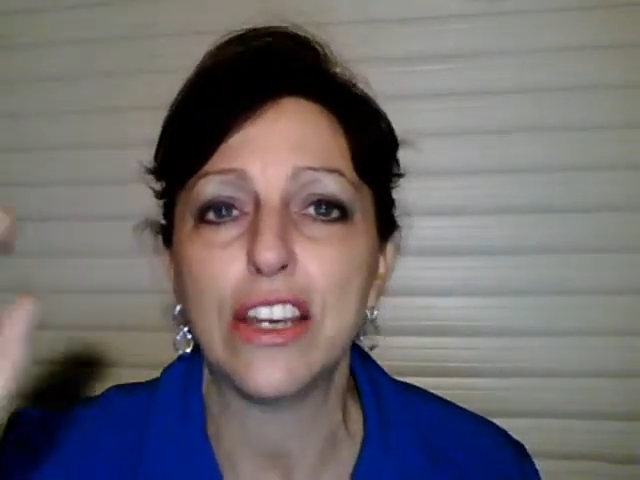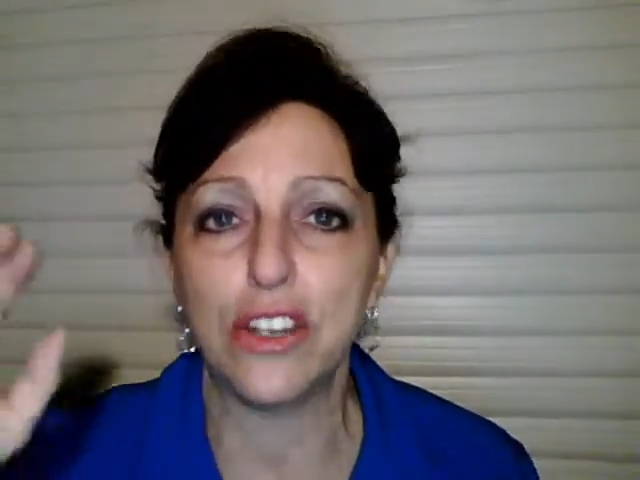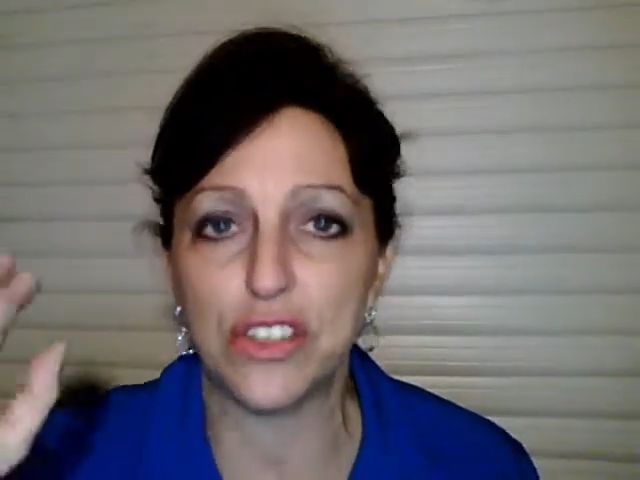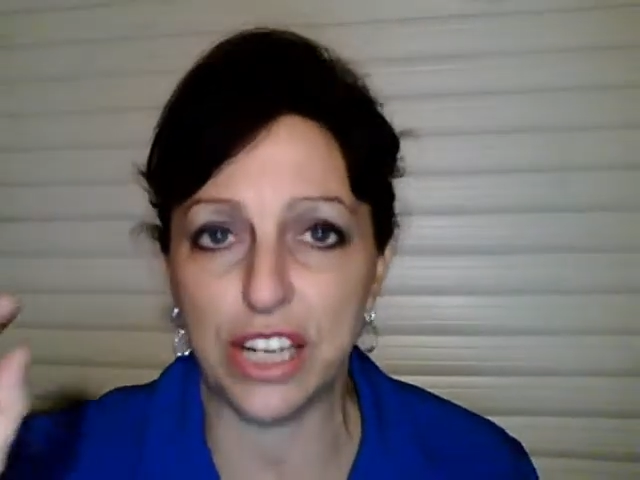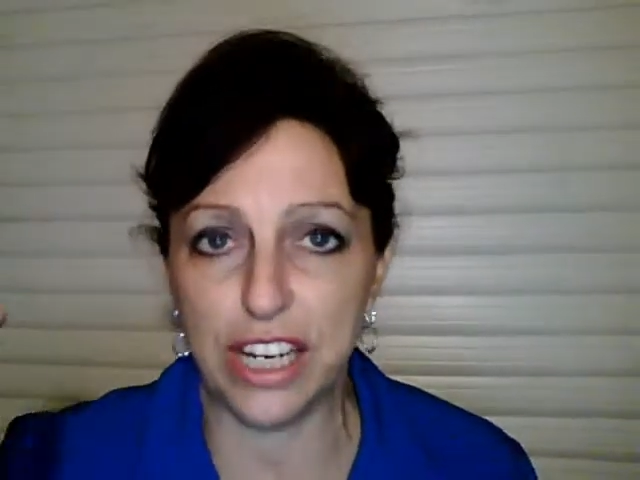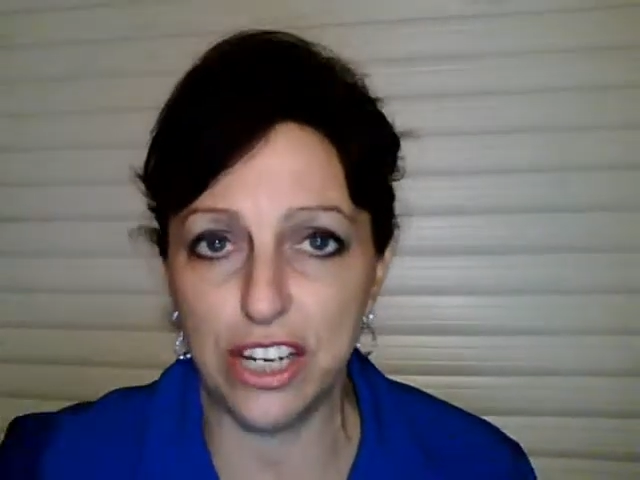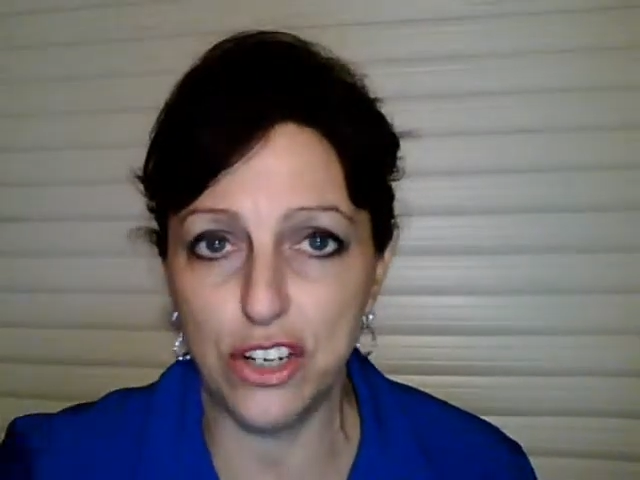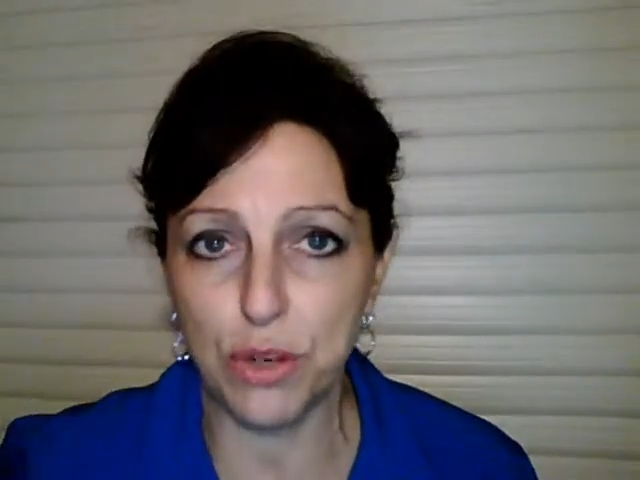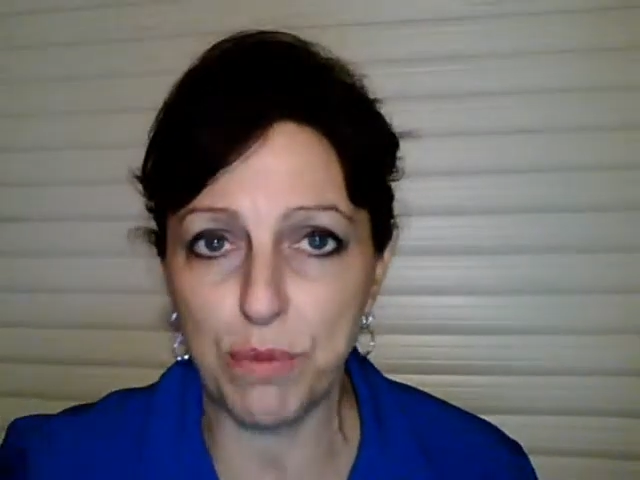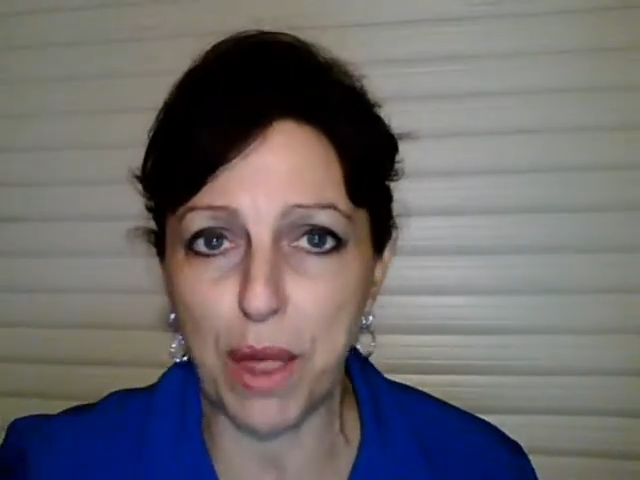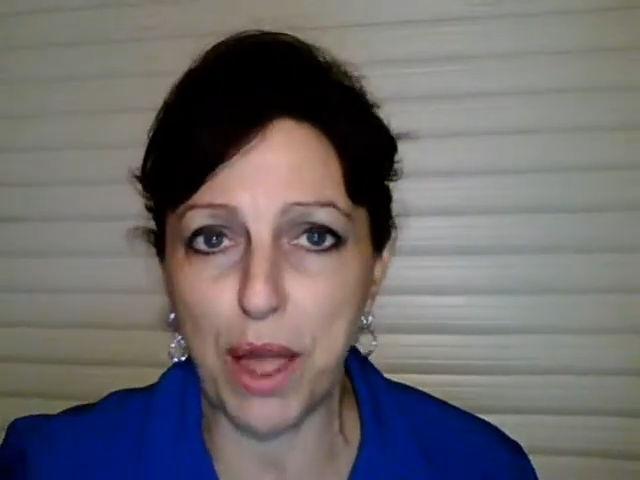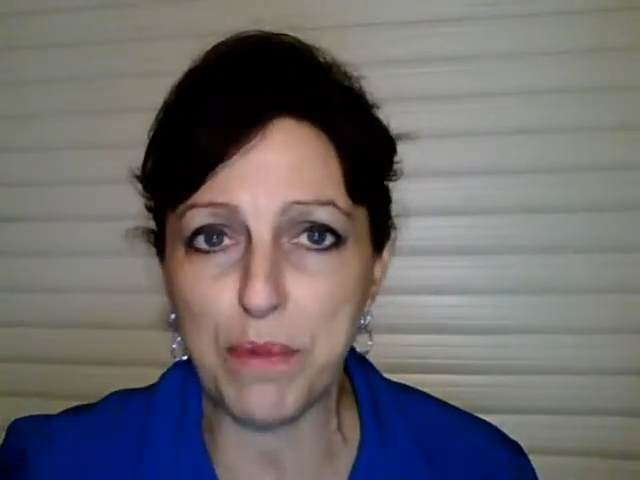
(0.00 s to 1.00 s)
use it in
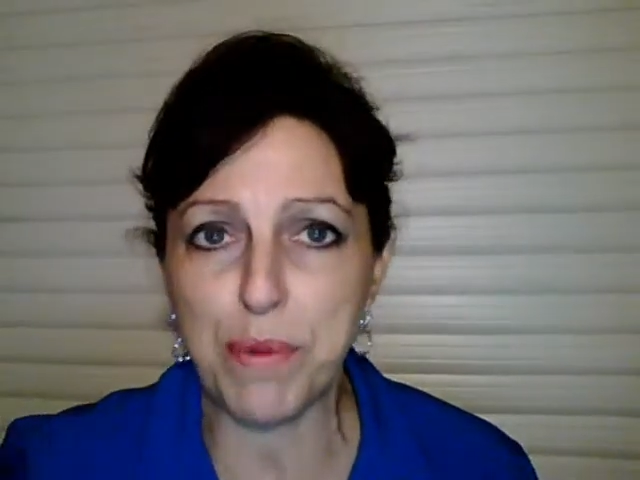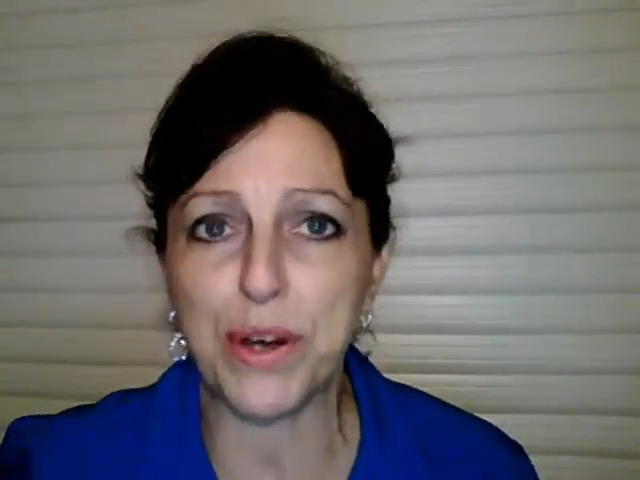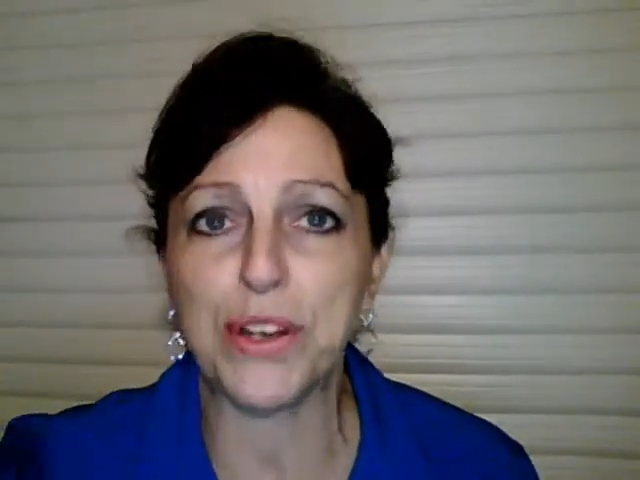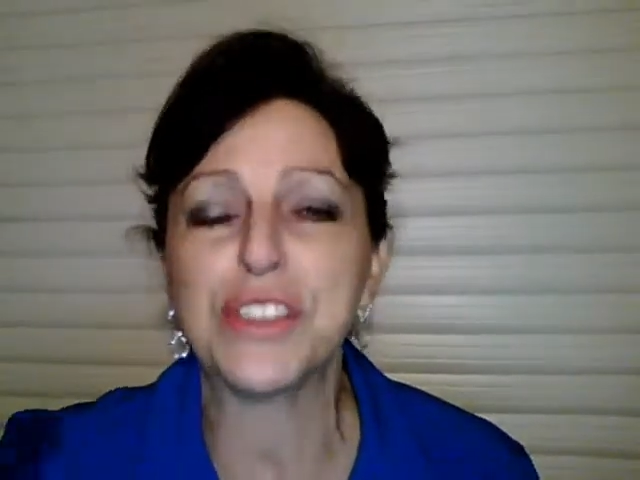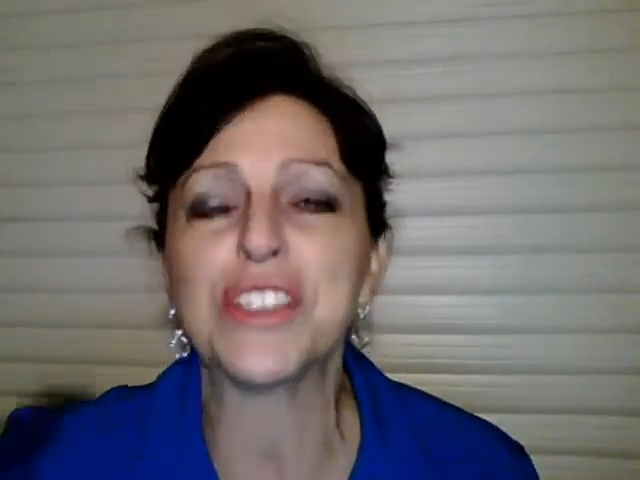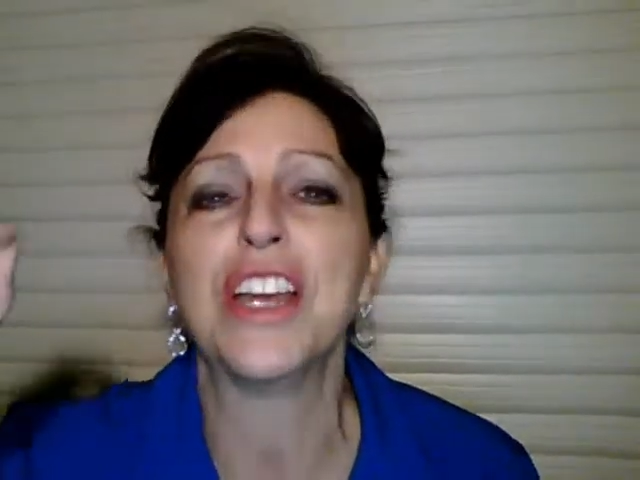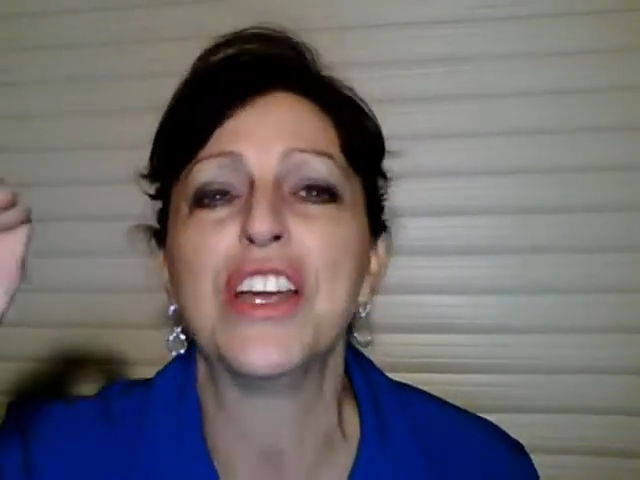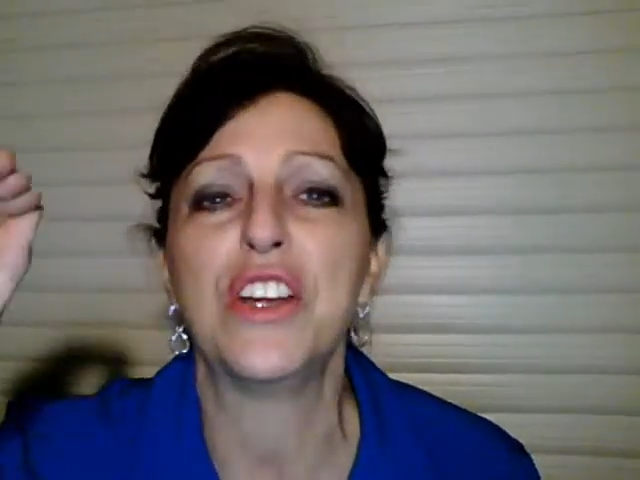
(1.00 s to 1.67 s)
your blog post,